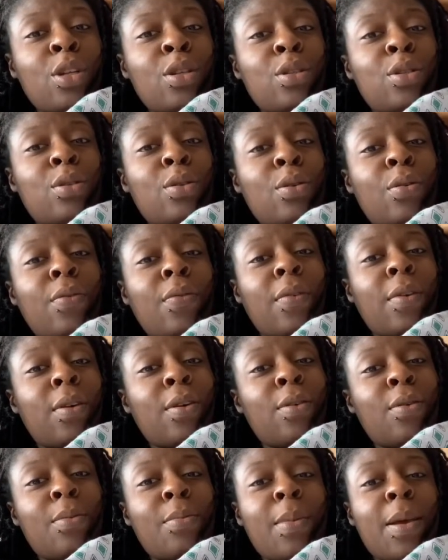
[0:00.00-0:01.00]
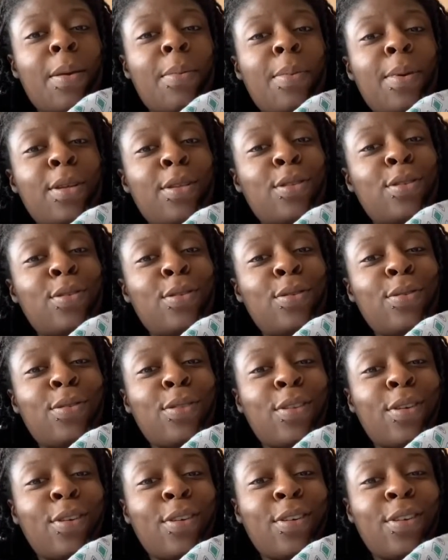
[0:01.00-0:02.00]
So around maybe
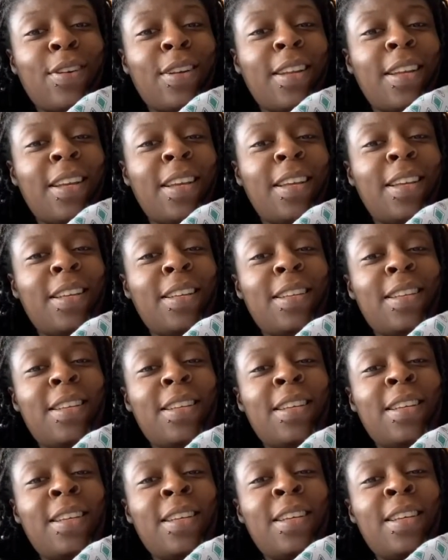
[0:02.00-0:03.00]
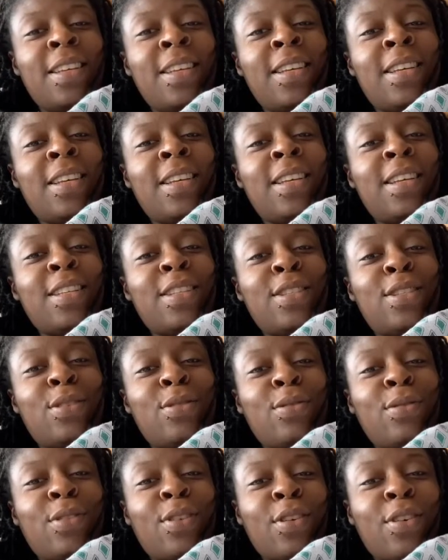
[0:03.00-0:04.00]

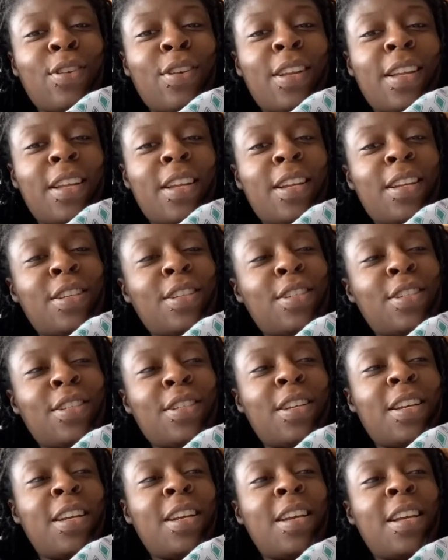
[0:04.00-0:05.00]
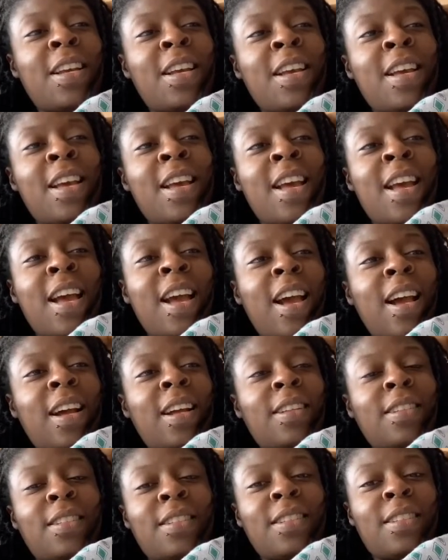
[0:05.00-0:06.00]
2:30-ish,
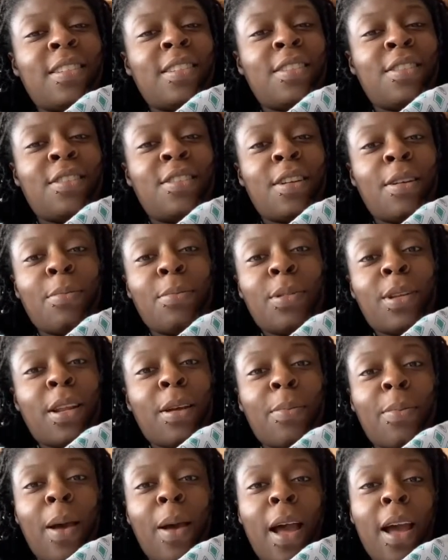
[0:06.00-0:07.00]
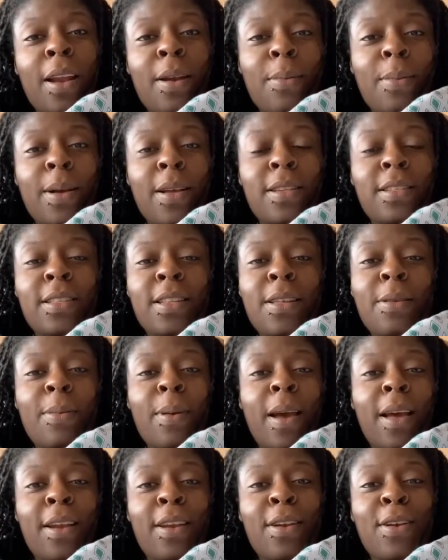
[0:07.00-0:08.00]
I just jumped up out of my sleep
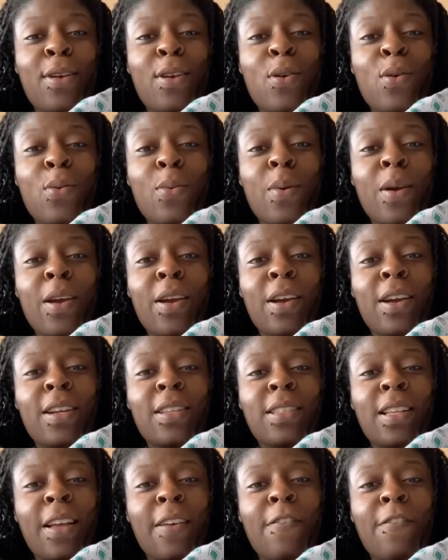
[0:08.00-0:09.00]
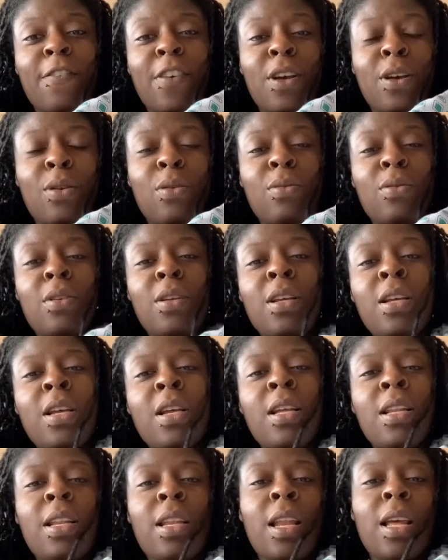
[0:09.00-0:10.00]
out of nowhere because I felt
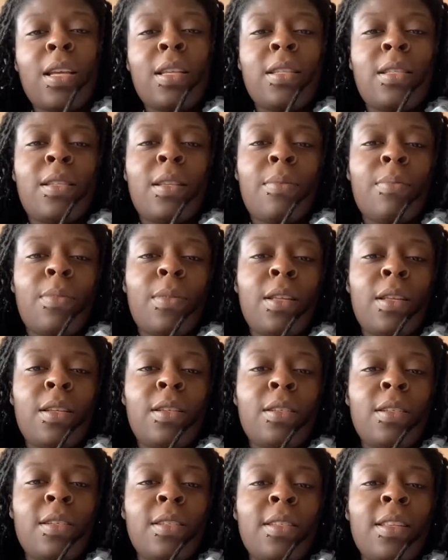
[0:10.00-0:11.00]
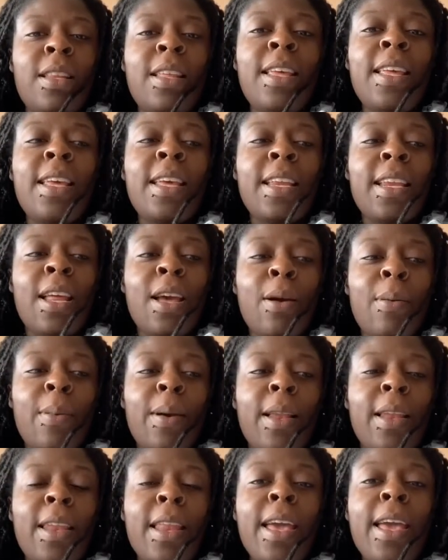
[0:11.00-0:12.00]
like something just leaking out
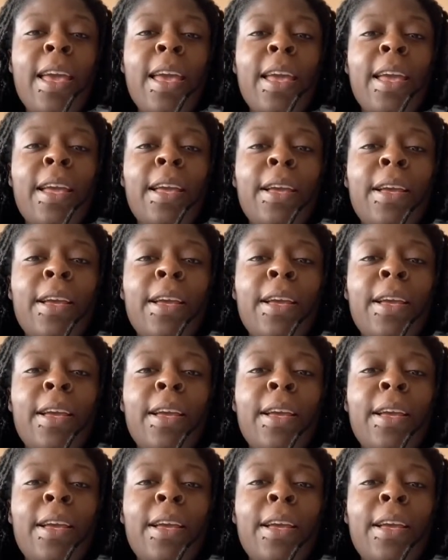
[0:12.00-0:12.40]
my leg.